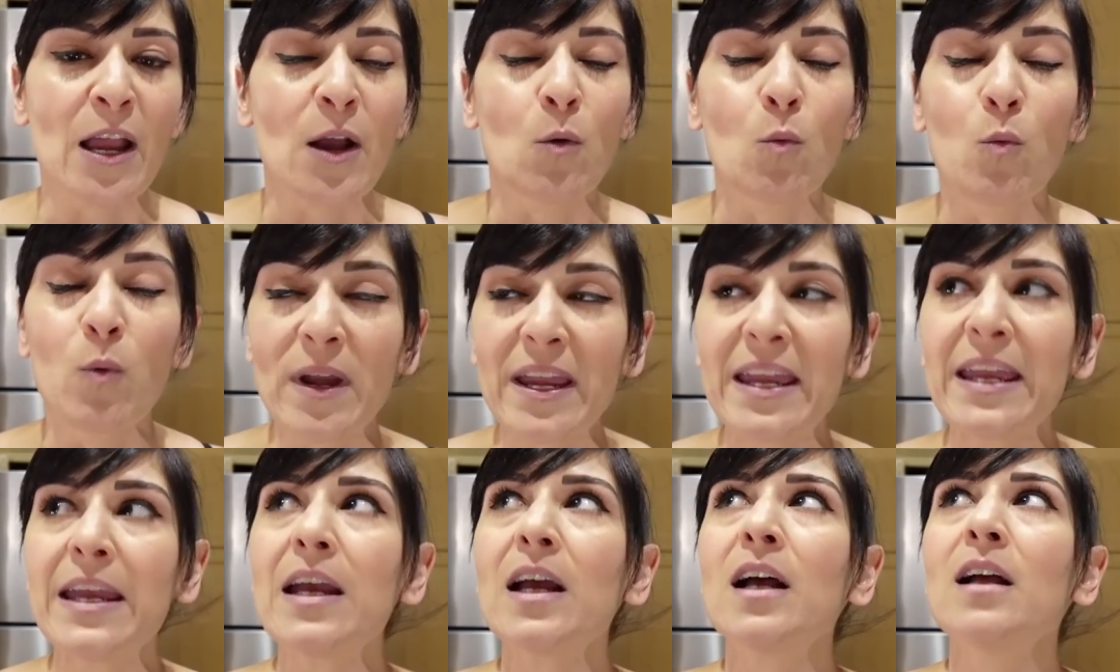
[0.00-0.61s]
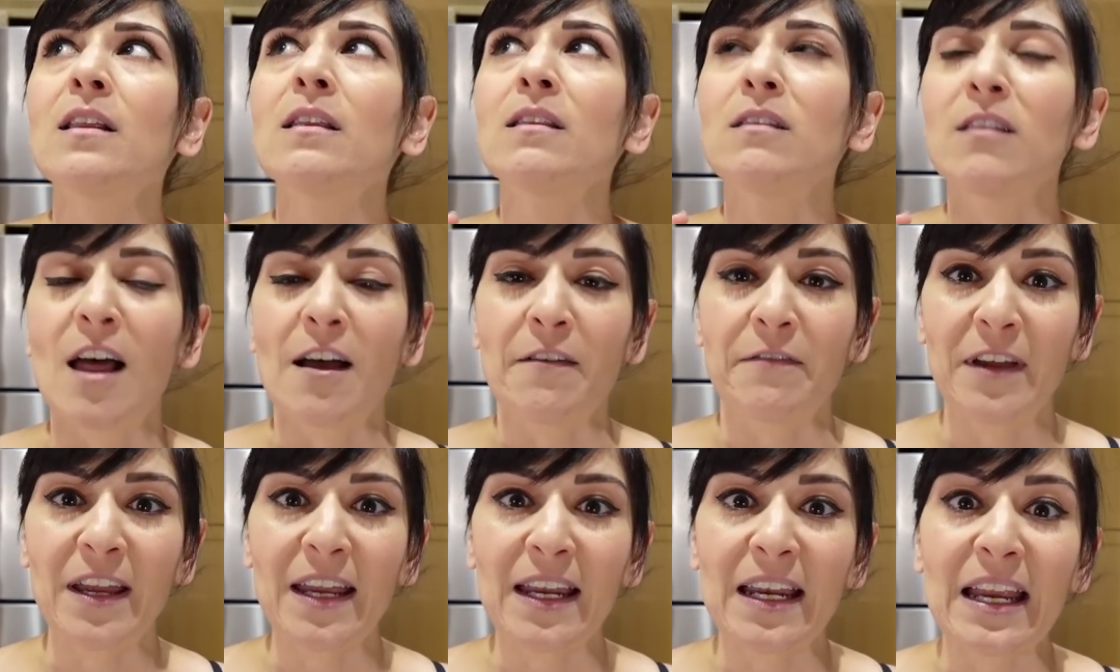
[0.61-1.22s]
We
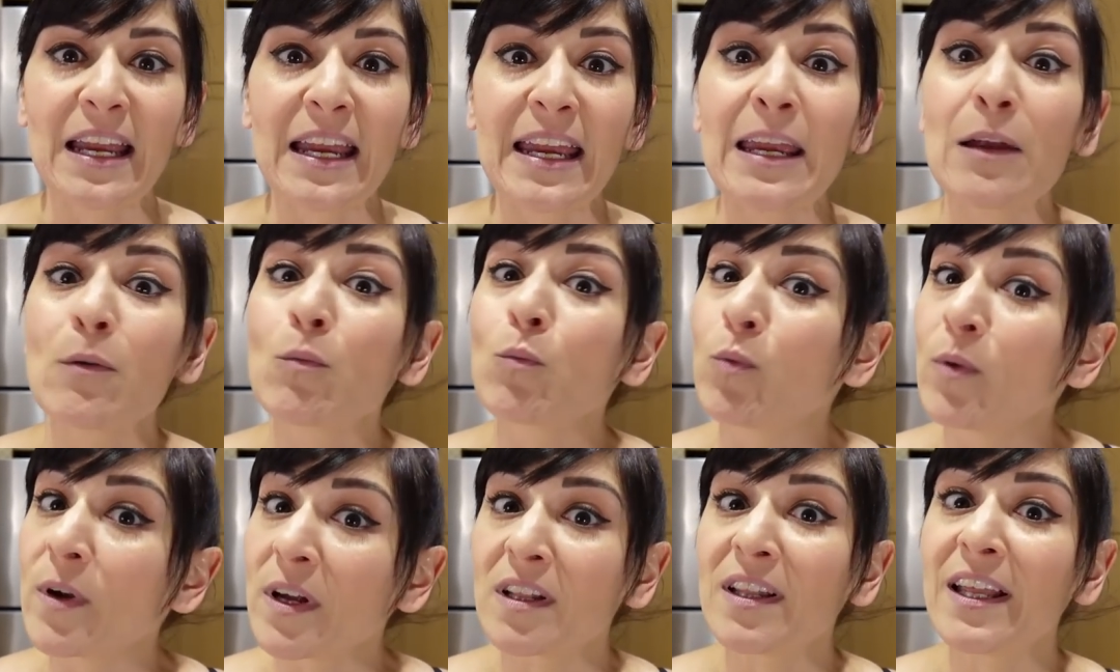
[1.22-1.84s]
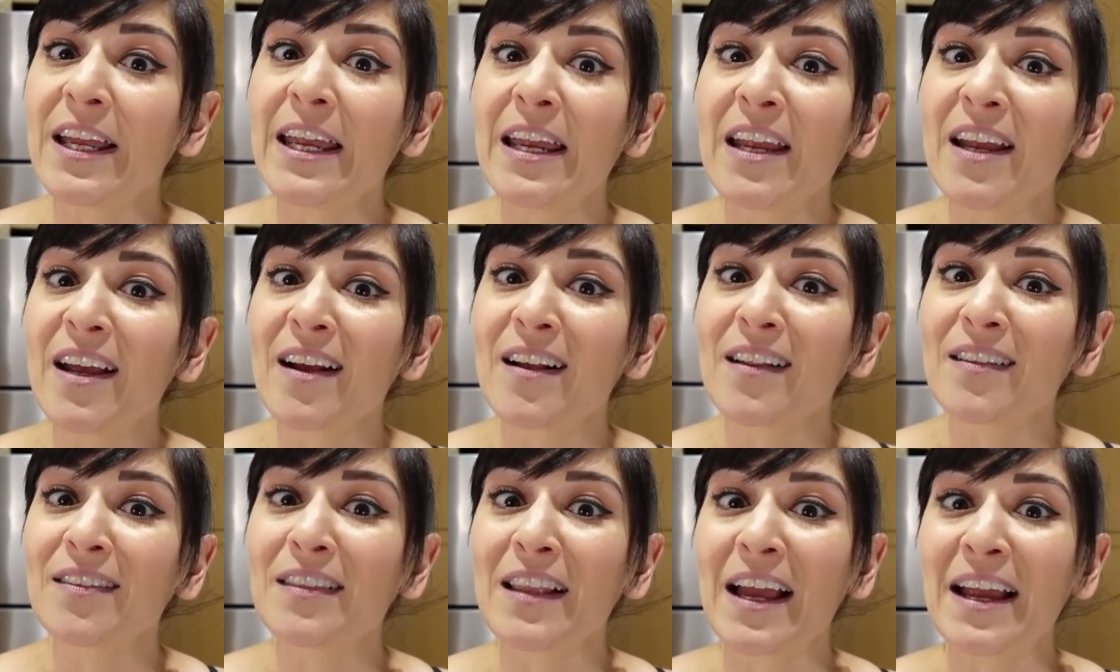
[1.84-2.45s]
love it. It
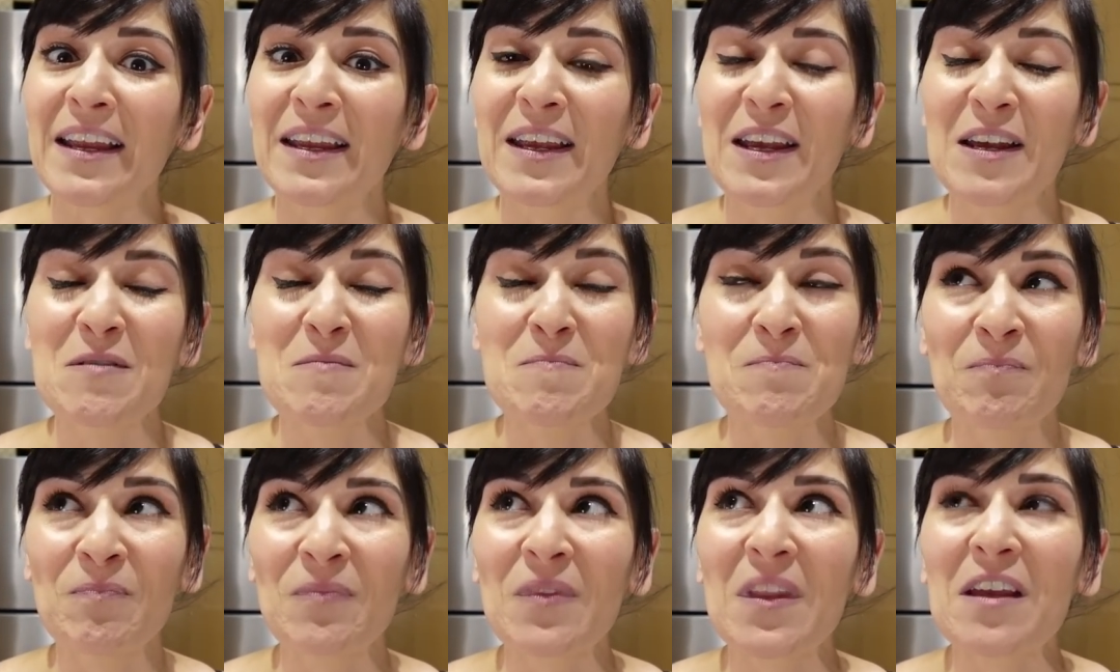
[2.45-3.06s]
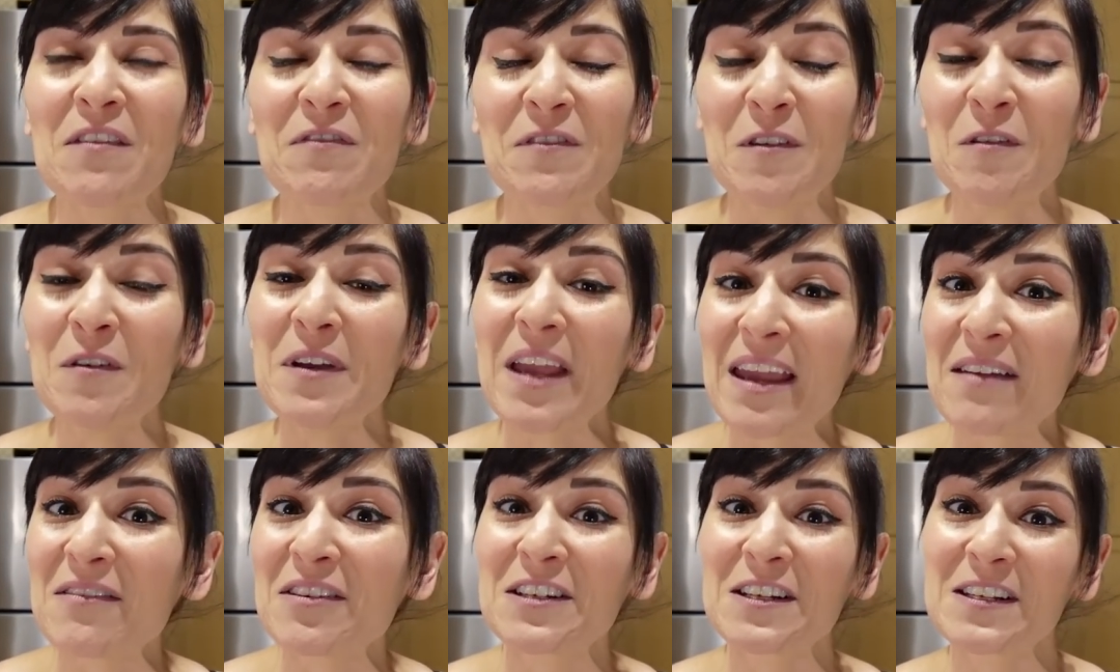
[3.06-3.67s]
really, like, if you
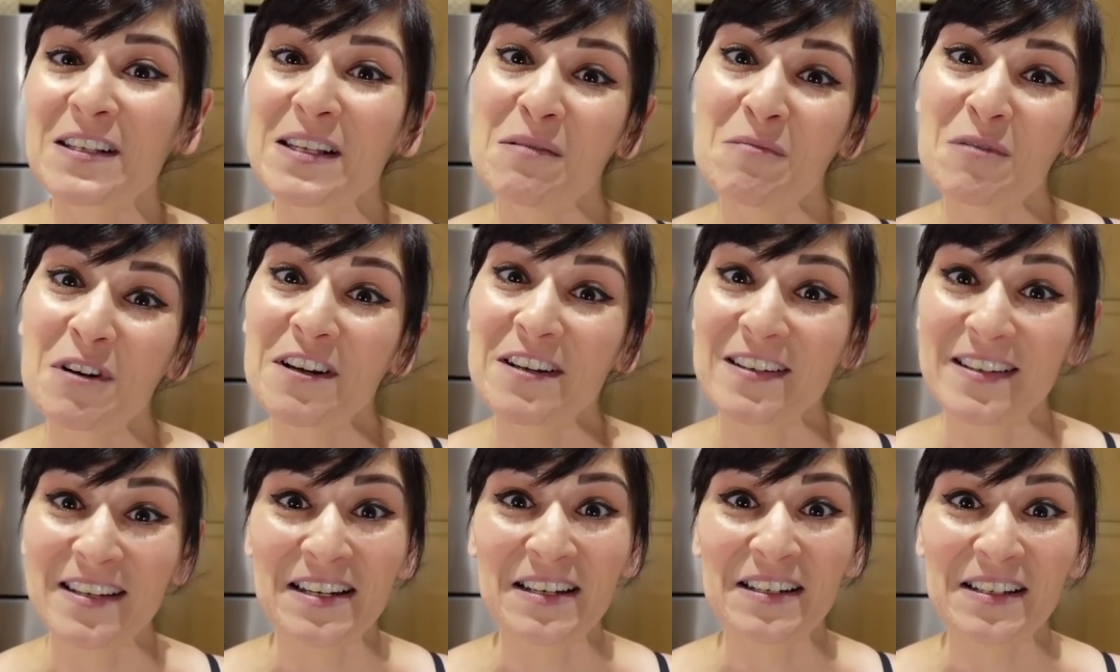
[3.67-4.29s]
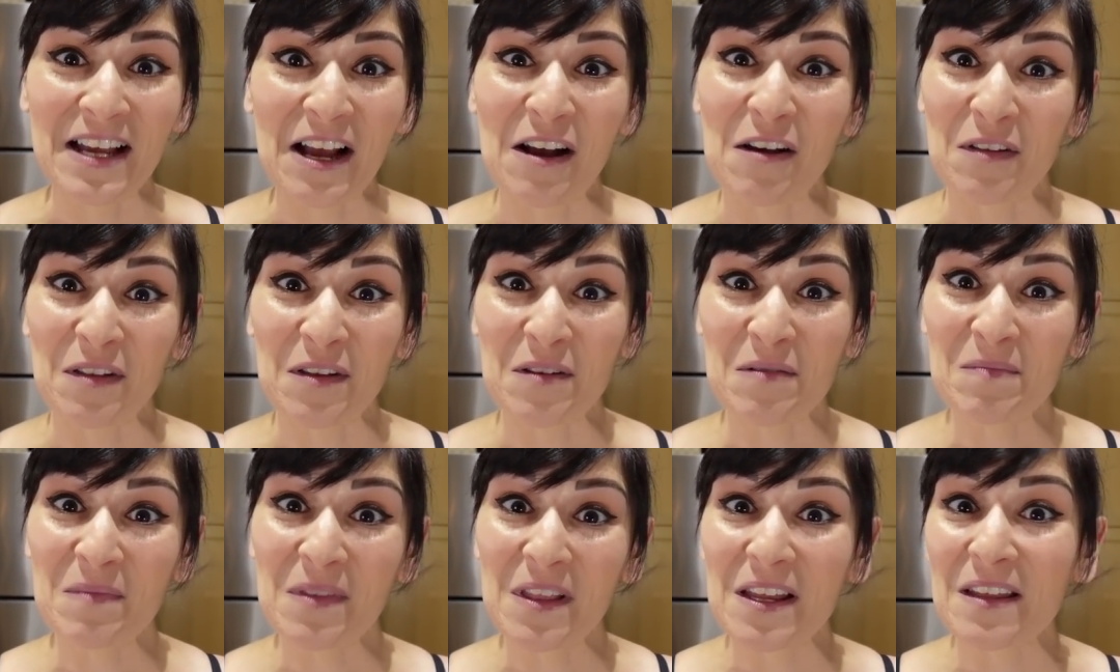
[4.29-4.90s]
gave it to someone and didn't tell
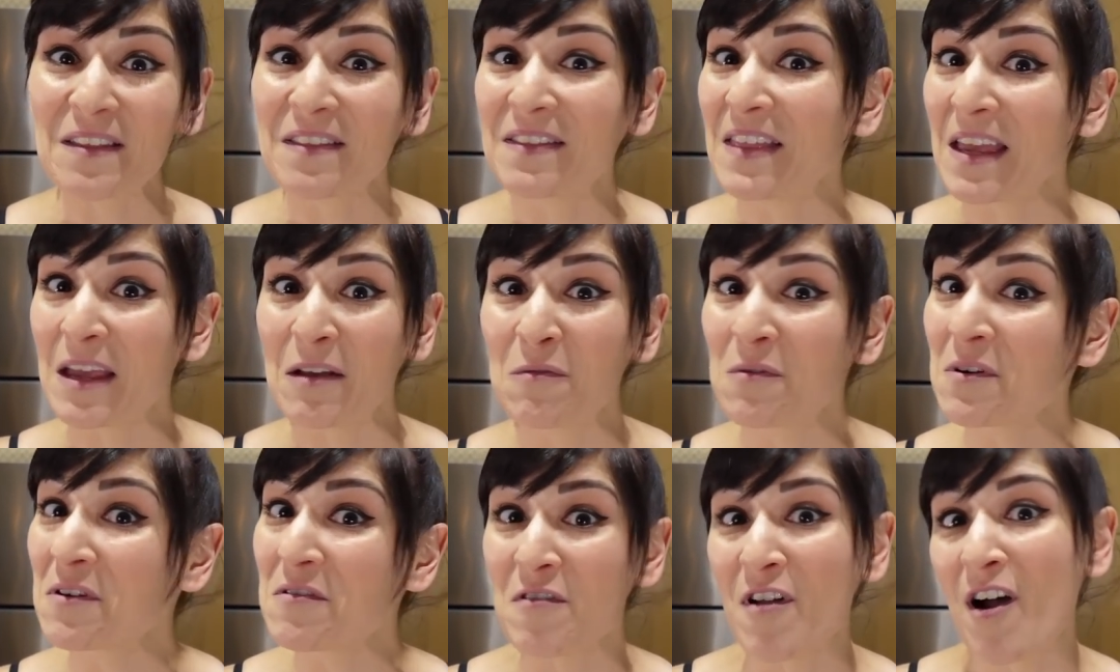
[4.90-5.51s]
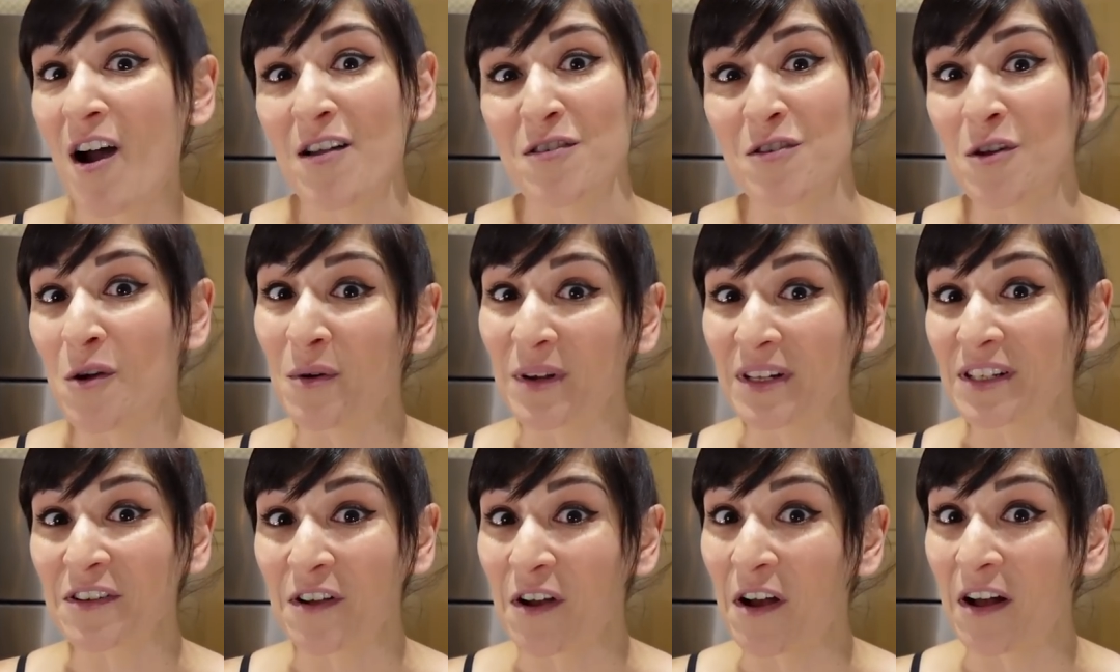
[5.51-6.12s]
them, they would not know
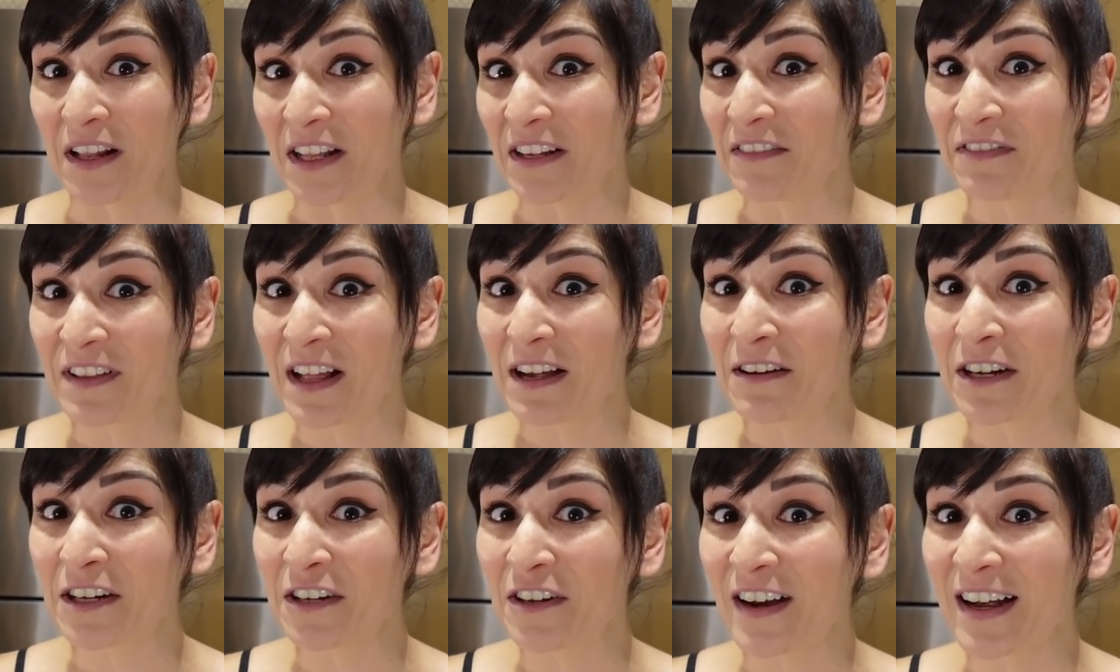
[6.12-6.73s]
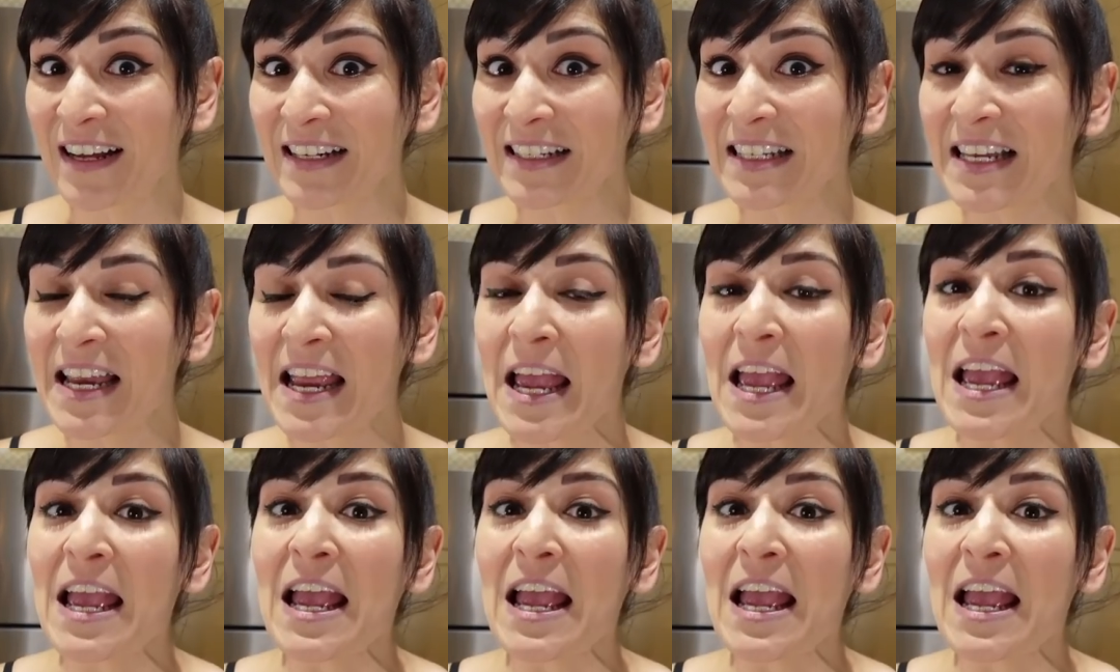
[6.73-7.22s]
it's cauliflower crust.